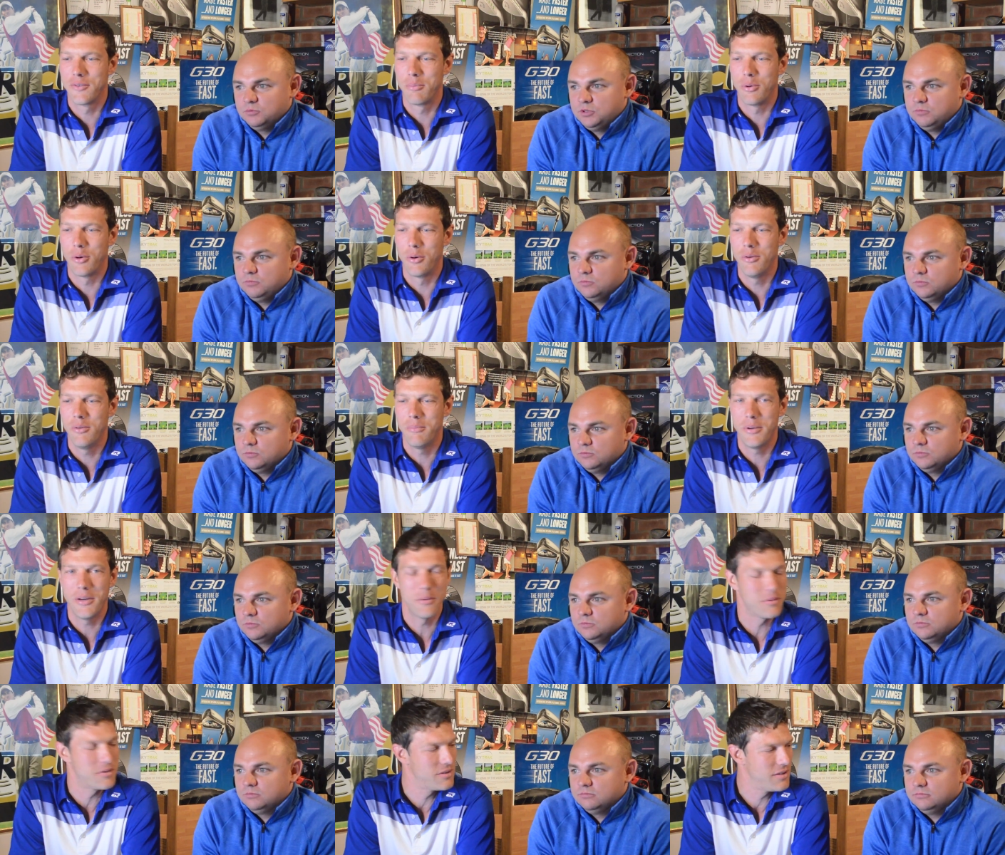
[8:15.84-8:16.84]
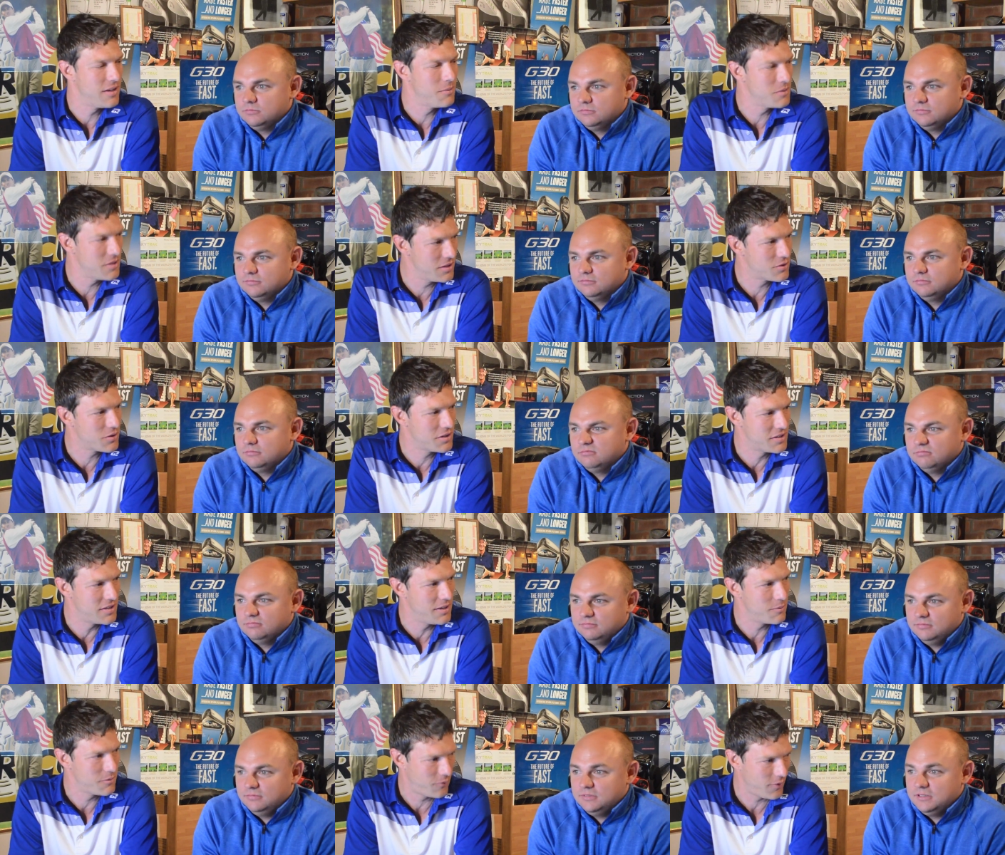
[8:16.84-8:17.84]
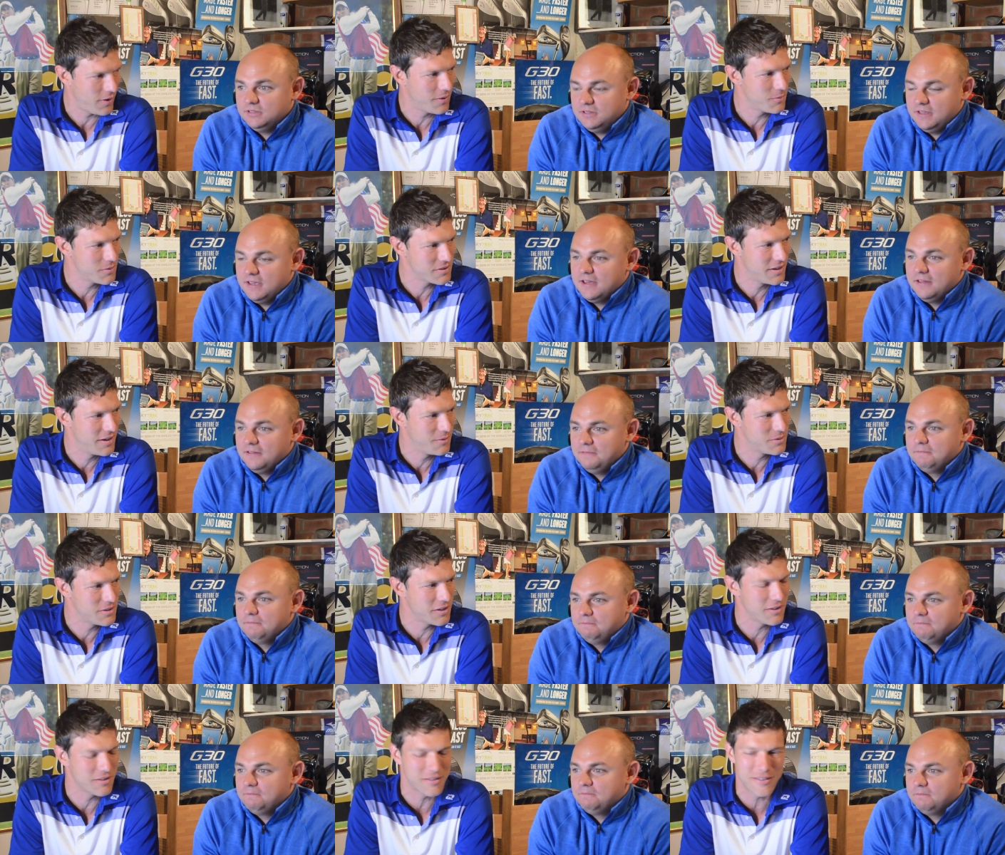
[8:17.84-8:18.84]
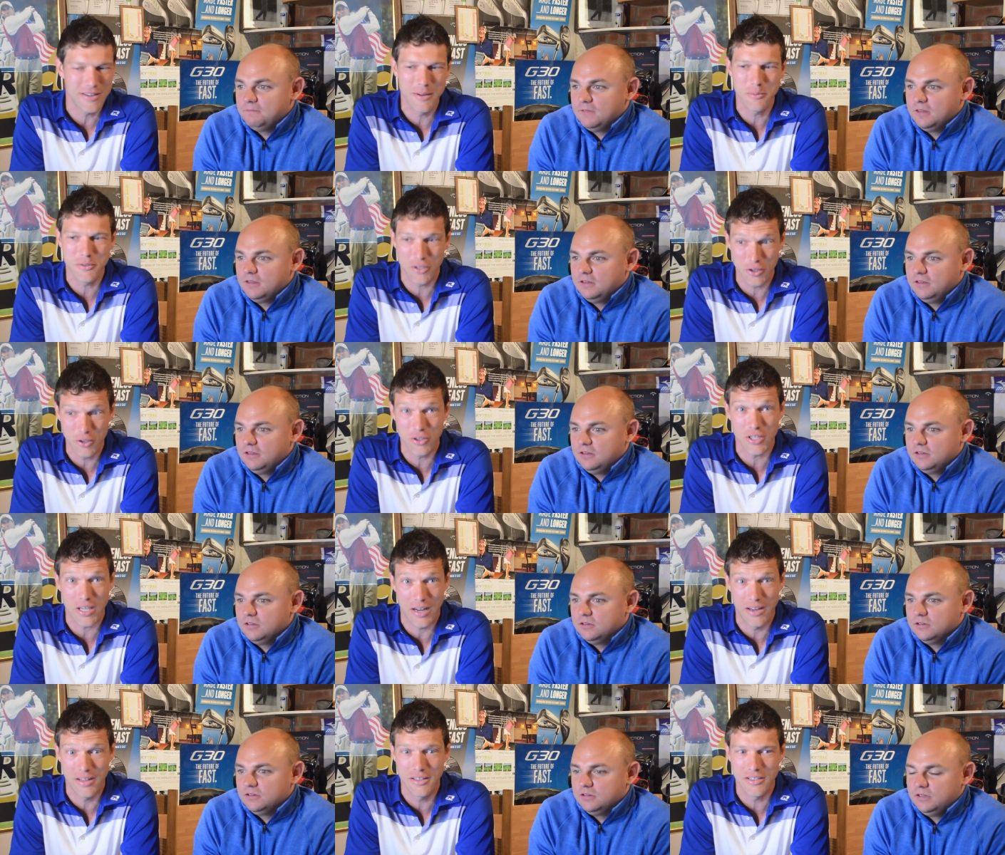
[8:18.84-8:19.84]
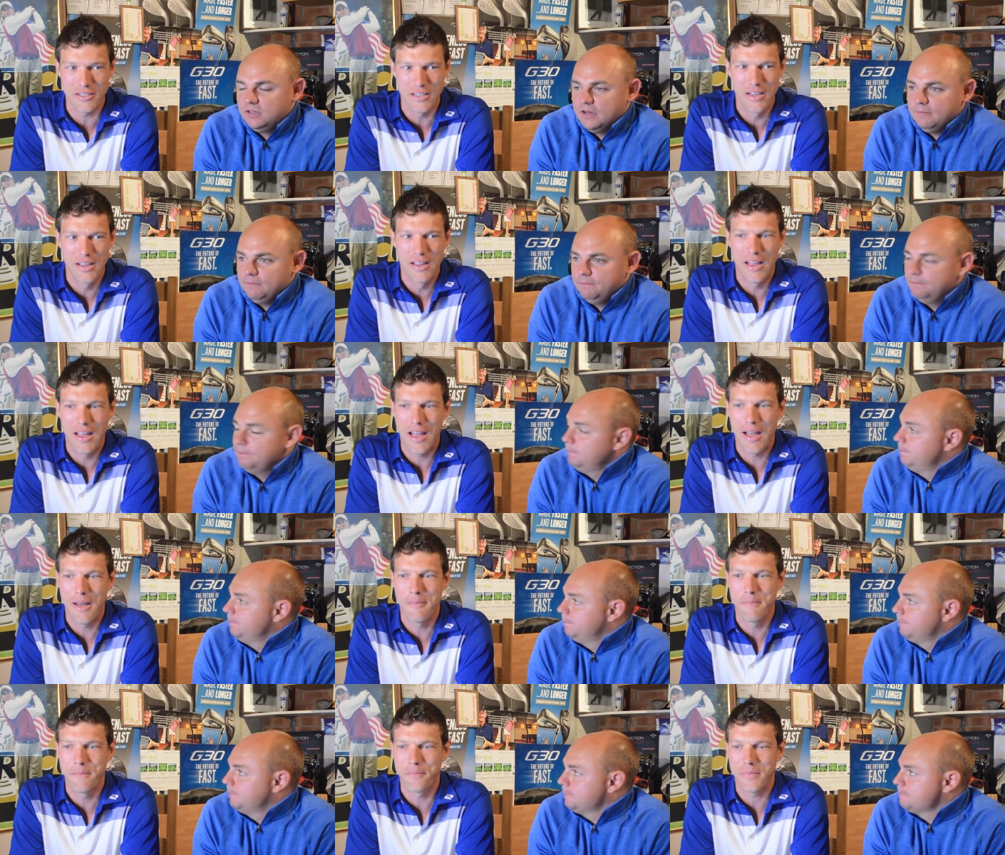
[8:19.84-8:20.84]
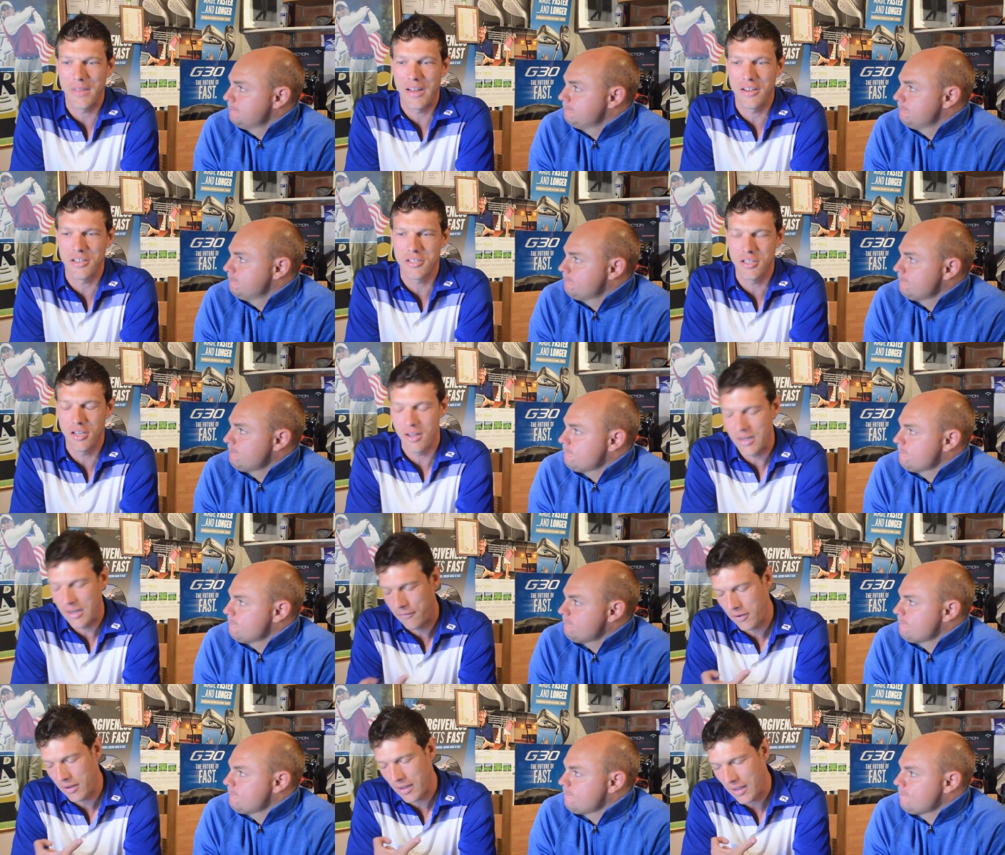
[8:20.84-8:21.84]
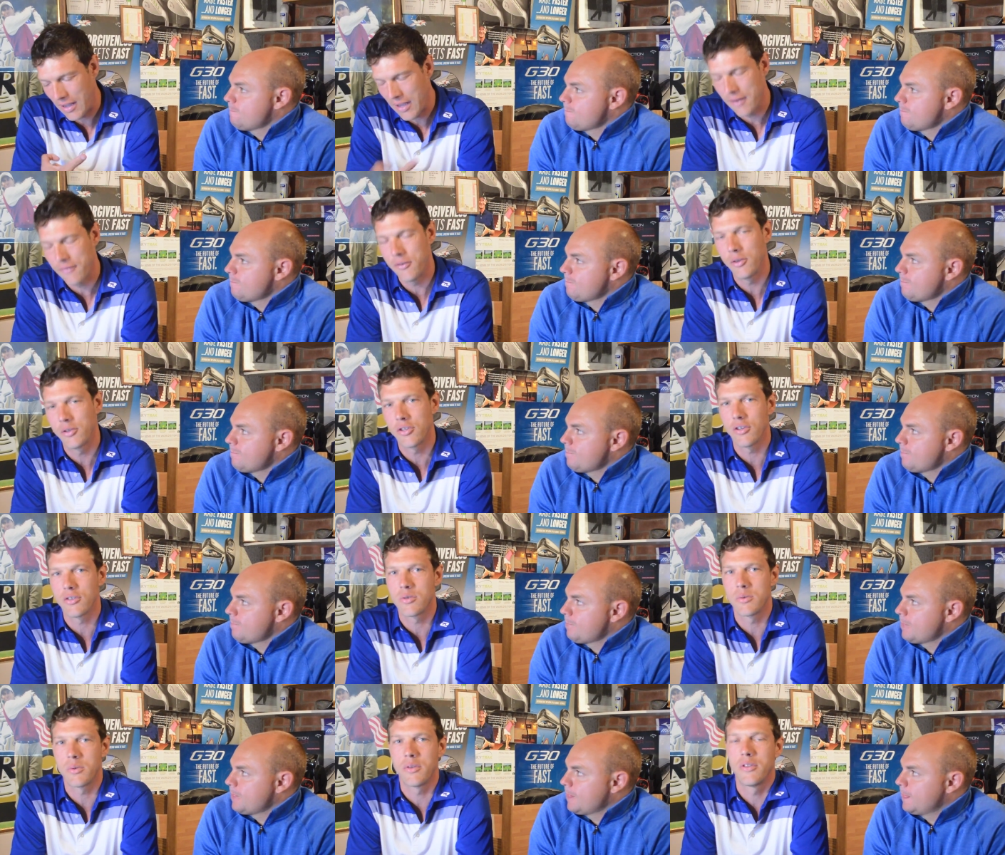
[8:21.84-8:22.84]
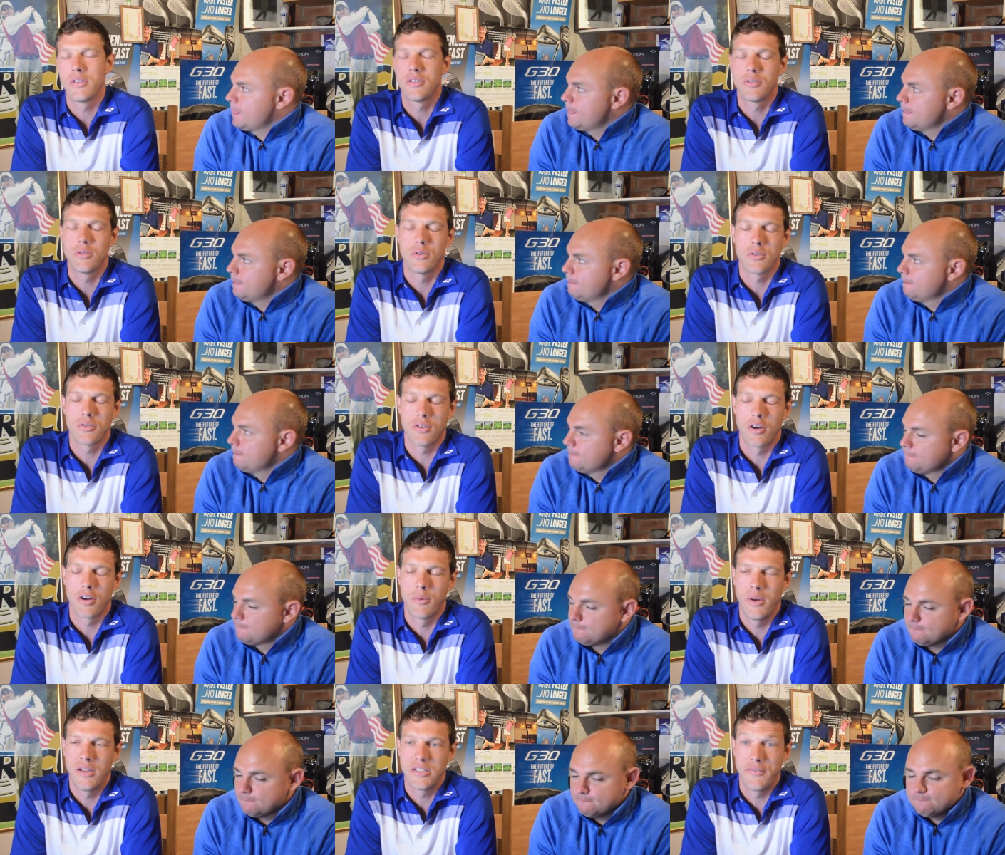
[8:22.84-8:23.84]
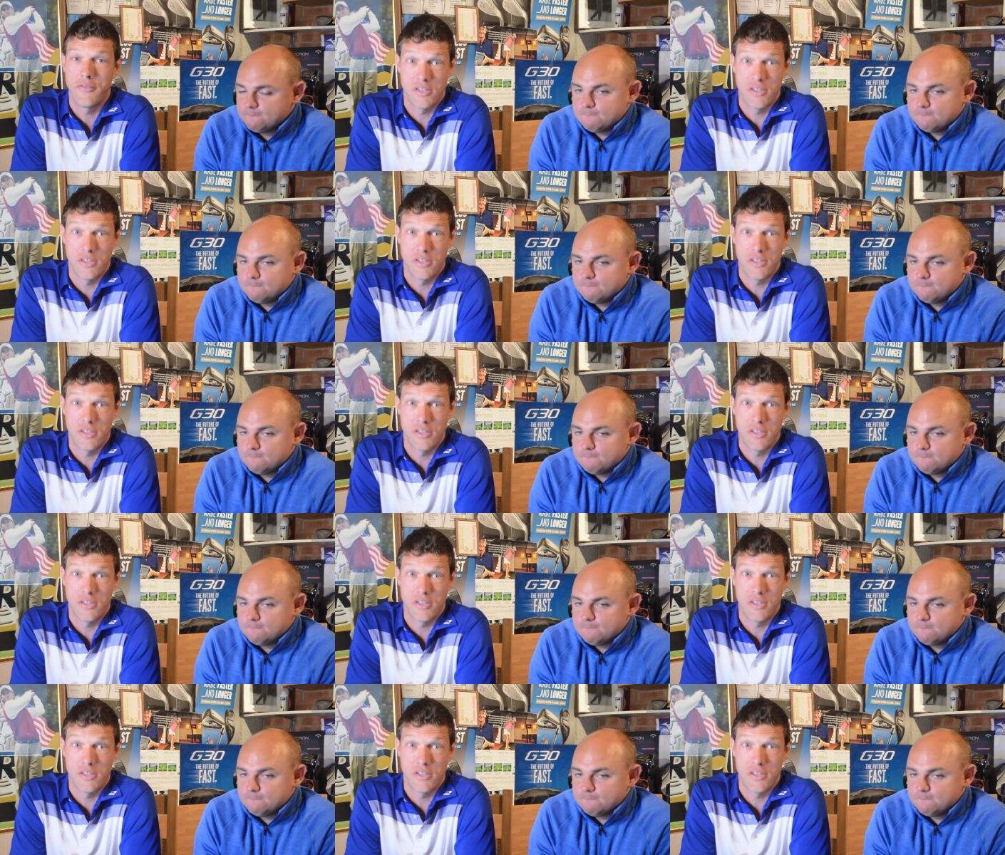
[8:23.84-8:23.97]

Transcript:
Speaker 1: the we, ball, but it was it was interesting. It was fun, yeah. wasn't it? It was a good it was a good challenge. Yeah. Um, and it's certainly if you hit a few shots with one of these tour striker wedges, if